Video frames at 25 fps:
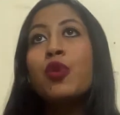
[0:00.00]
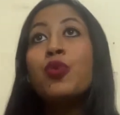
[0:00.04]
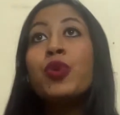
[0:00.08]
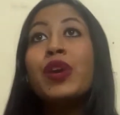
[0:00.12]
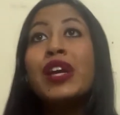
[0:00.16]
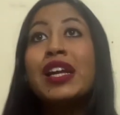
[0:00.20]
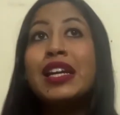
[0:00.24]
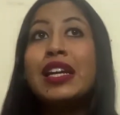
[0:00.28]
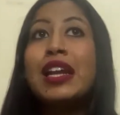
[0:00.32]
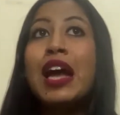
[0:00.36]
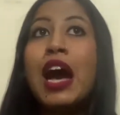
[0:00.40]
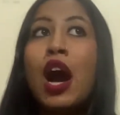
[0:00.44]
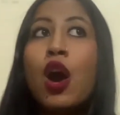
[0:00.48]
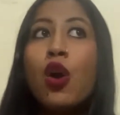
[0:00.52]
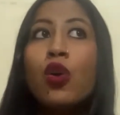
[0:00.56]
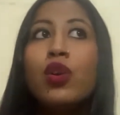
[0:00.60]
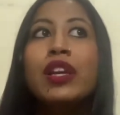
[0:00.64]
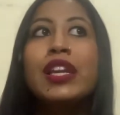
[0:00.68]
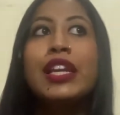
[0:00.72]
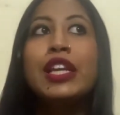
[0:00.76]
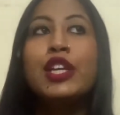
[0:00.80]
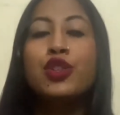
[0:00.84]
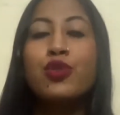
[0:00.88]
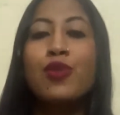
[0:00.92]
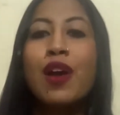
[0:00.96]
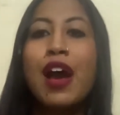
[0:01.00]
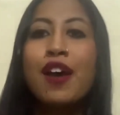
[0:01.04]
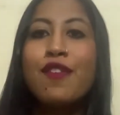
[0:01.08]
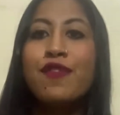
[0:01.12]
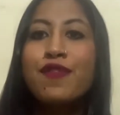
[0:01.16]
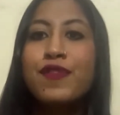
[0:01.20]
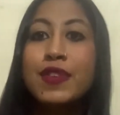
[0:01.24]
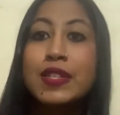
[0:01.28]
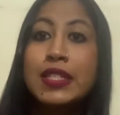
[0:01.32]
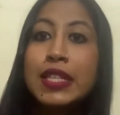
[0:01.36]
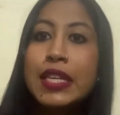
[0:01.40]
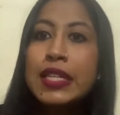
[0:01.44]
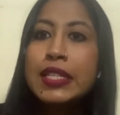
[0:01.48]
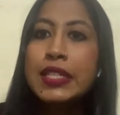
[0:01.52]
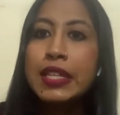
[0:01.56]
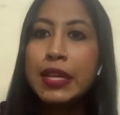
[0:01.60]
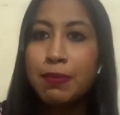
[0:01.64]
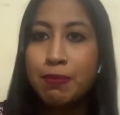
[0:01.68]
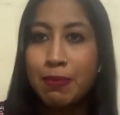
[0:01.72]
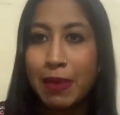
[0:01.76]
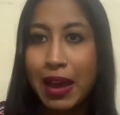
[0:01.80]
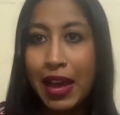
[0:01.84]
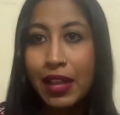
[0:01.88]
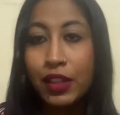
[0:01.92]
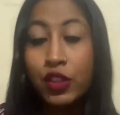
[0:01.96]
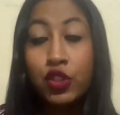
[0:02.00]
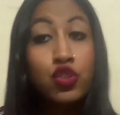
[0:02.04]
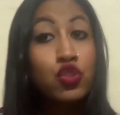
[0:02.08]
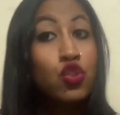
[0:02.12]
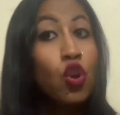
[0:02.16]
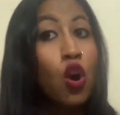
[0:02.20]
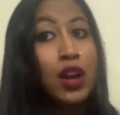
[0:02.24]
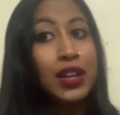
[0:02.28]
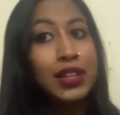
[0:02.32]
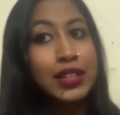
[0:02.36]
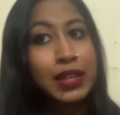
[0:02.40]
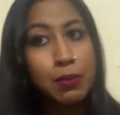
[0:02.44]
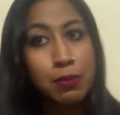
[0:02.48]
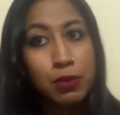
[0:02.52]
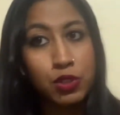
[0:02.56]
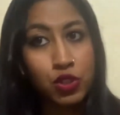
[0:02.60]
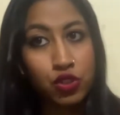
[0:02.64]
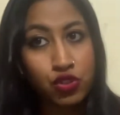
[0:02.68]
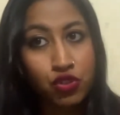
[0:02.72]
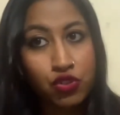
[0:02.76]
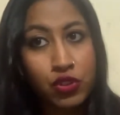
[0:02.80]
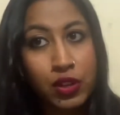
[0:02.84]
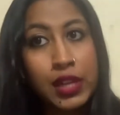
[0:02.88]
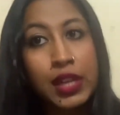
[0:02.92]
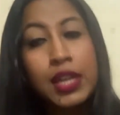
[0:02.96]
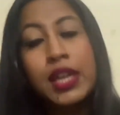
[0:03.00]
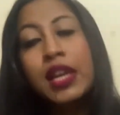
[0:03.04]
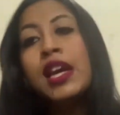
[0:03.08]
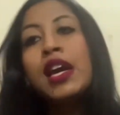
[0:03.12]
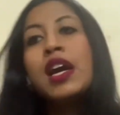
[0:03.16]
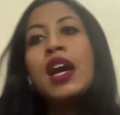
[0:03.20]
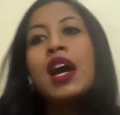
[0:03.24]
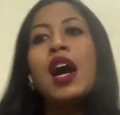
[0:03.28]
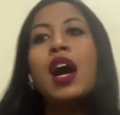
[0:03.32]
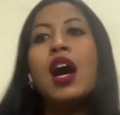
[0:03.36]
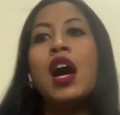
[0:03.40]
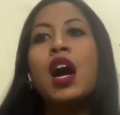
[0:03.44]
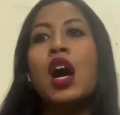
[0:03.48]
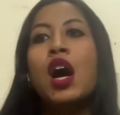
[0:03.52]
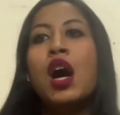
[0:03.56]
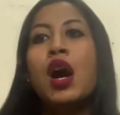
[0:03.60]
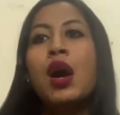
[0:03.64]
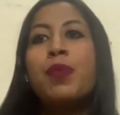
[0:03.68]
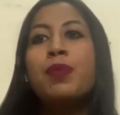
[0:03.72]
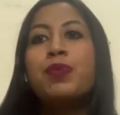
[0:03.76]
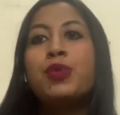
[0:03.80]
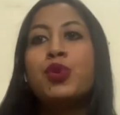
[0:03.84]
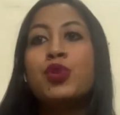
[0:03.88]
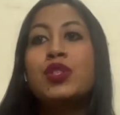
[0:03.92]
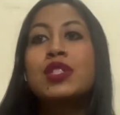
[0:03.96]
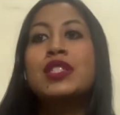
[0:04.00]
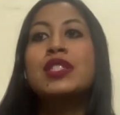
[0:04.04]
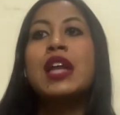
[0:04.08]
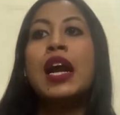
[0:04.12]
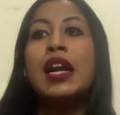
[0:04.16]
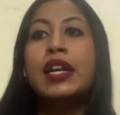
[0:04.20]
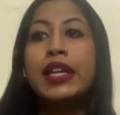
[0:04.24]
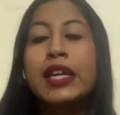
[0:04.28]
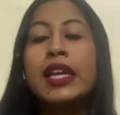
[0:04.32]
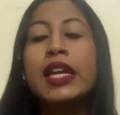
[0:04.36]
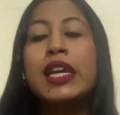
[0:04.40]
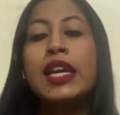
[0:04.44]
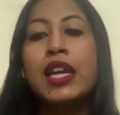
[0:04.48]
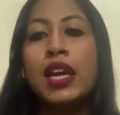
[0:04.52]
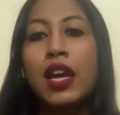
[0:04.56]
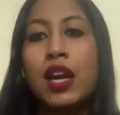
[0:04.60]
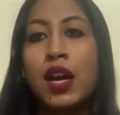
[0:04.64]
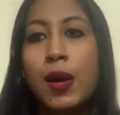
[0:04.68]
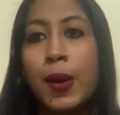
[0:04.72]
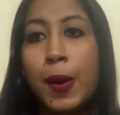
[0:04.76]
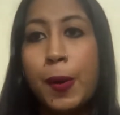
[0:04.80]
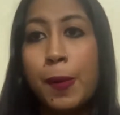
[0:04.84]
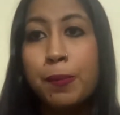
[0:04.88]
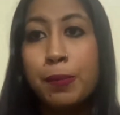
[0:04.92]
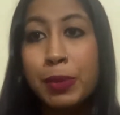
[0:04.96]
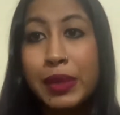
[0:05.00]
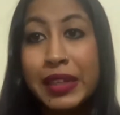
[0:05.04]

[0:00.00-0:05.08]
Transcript: we now need to have physics and math not chemistry uh, to study uh,